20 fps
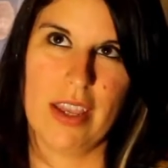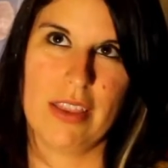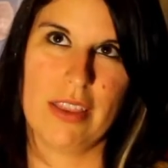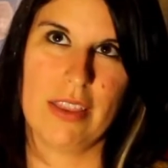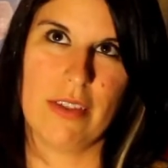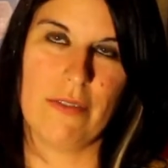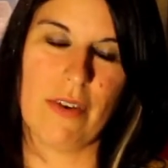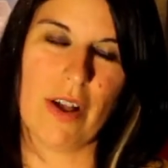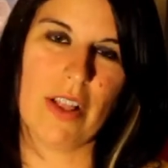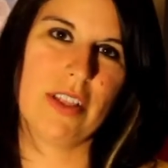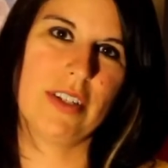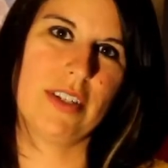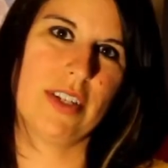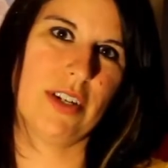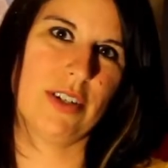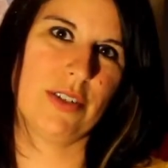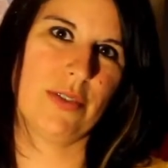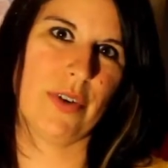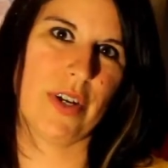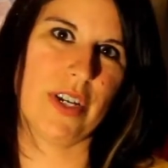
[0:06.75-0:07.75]
The
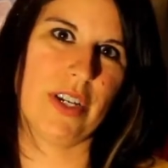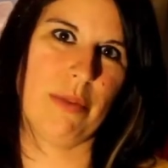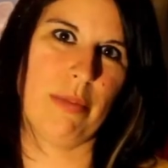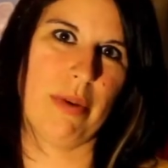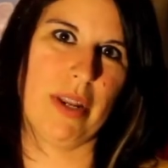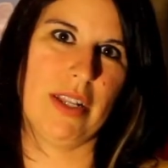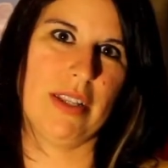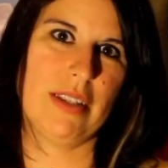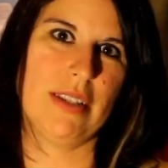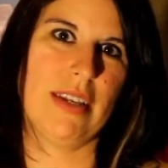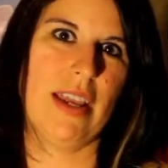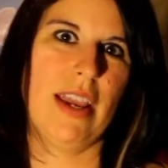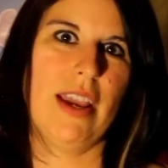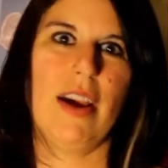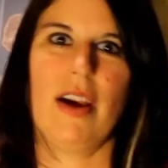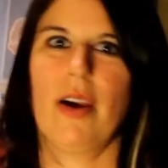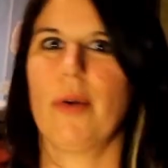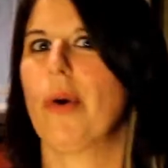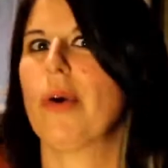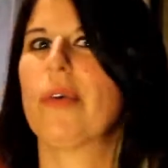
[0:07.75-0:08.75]
Volunteers for Independence Day
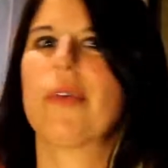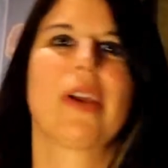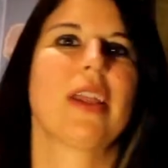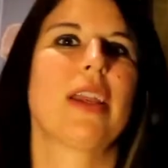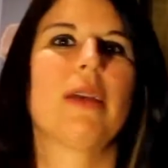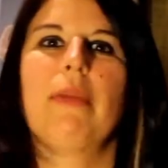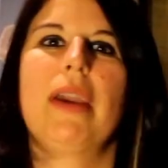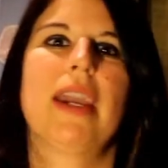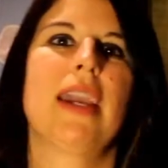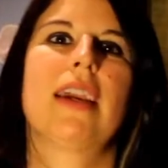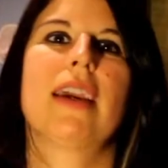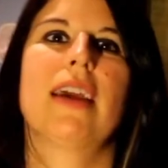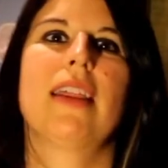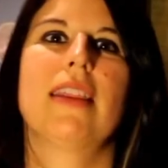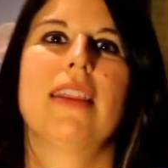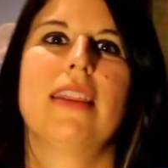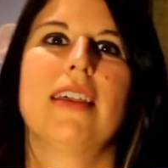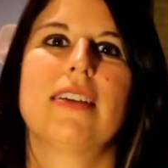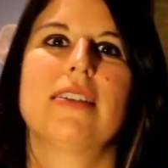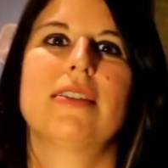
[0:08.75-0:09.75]
are what really make
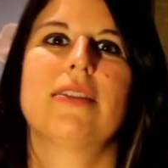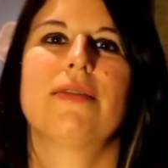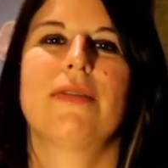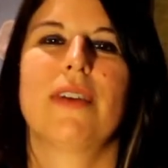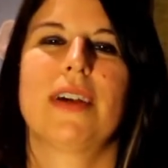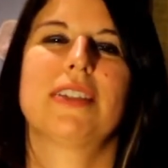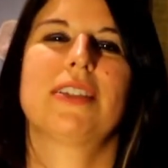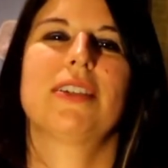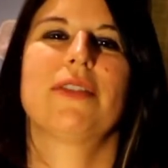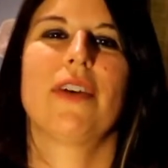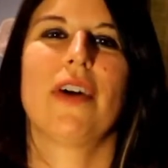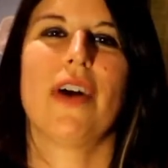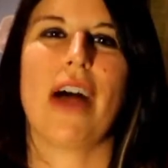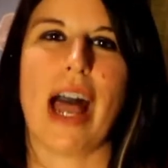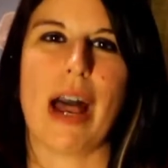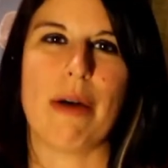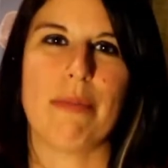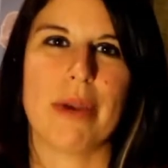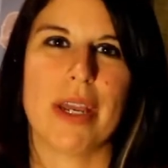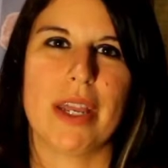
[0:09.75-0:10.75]
this festival
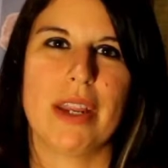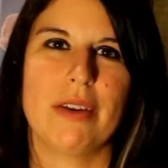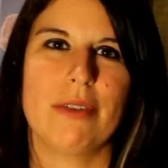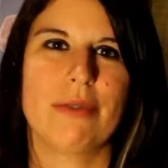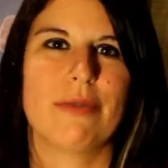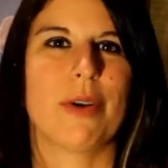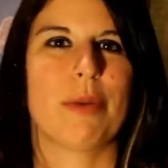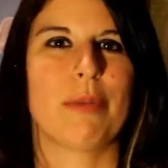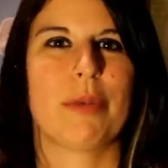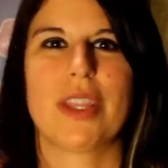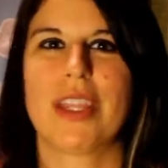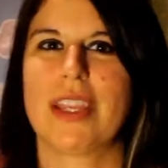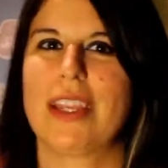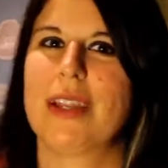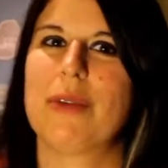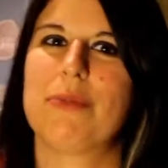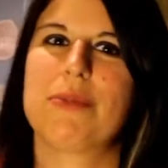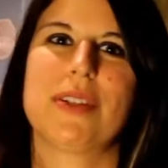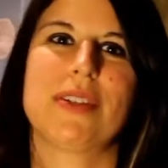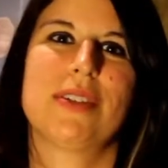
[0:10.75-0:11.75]
happen, from
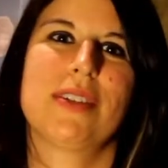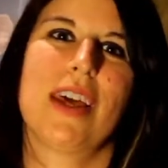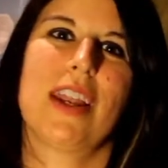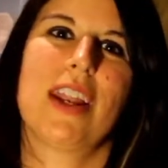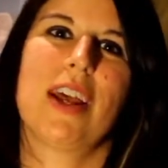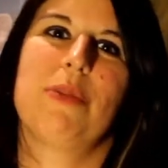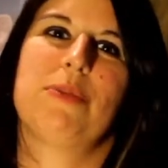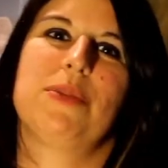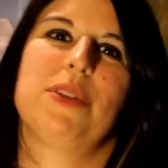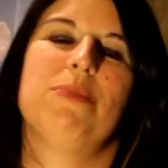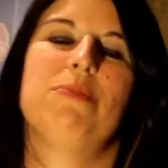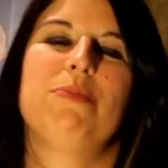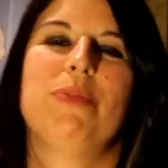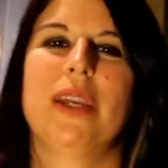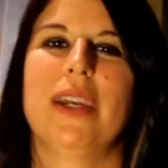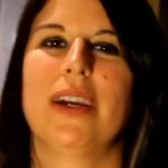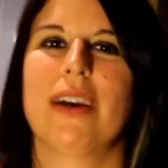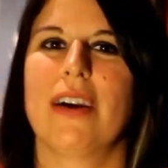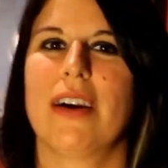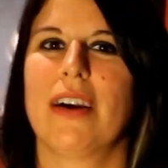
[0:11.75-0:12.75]
cleanup to setup to
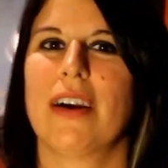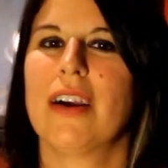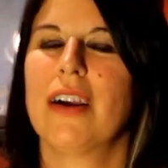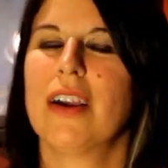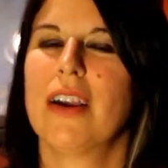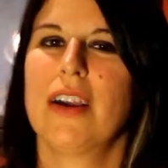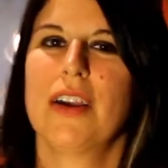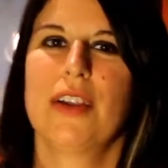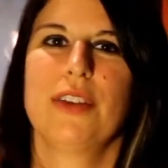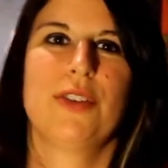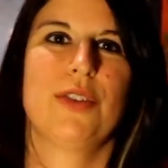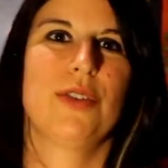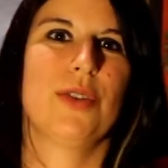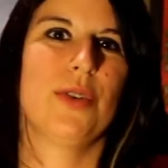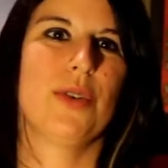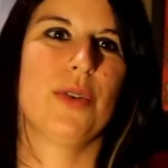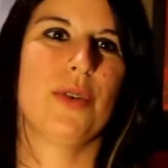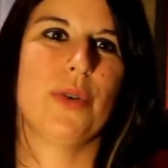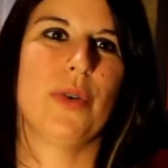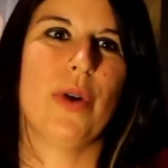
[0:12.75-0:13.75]
beer
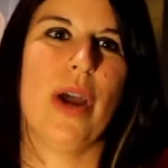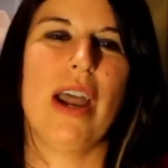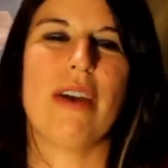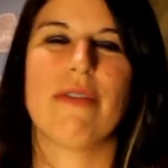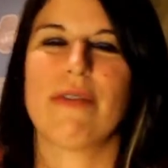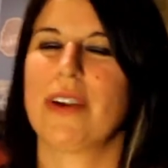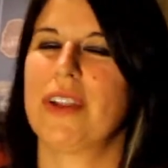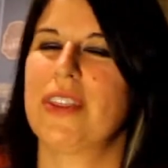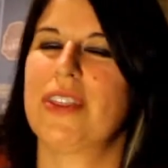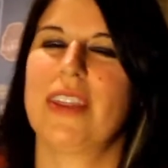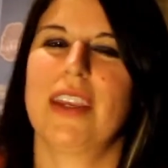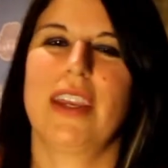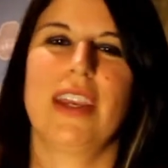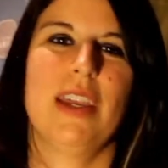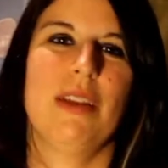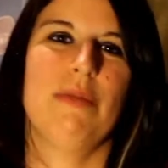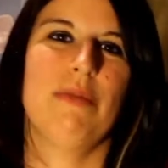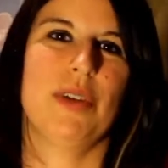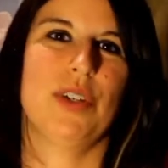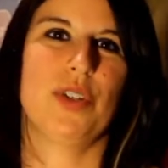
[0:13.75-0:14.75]
to everything
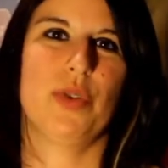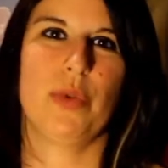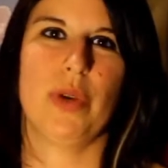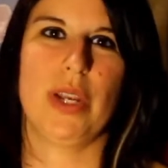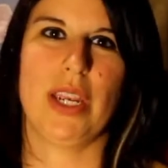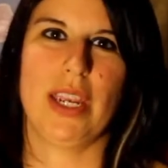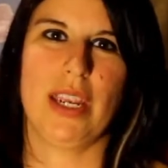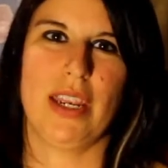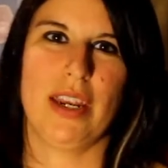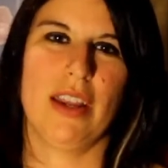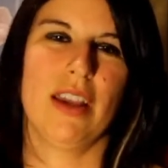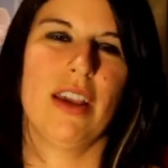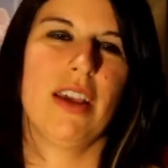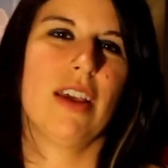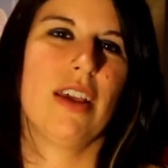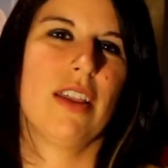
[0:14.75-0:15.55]
in between.